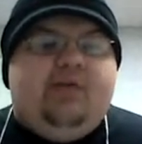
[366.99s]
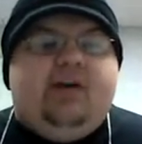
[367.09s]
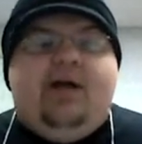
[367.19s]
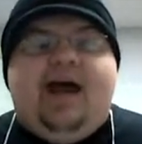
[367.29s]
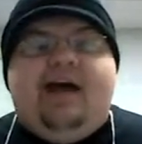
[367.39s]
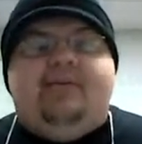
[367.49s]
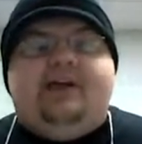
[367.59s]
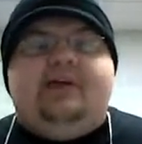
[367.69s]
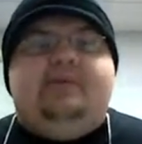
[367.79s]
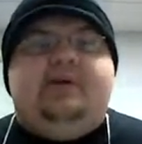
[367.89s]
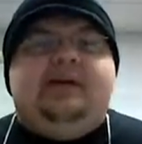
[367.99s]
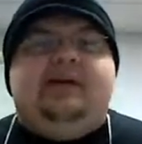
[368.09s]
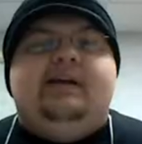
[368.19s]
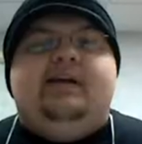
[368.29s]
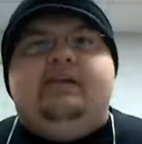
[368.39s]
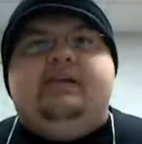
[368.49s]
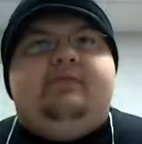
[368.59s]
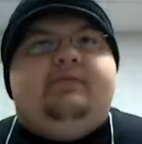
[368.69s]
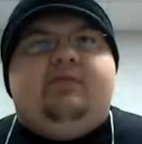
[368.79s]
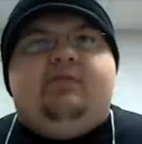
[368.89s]
They don't have anybody
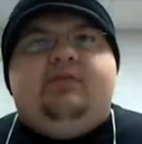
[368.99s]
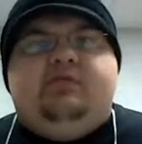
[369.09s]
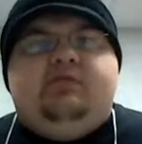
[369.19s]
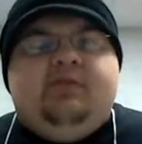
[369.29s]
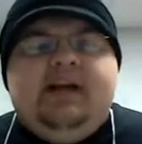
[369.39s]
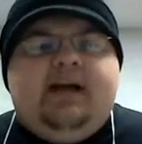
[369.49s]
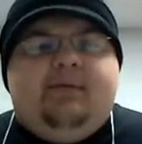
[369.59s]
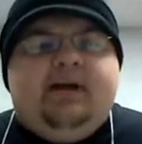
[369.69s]
different or unique.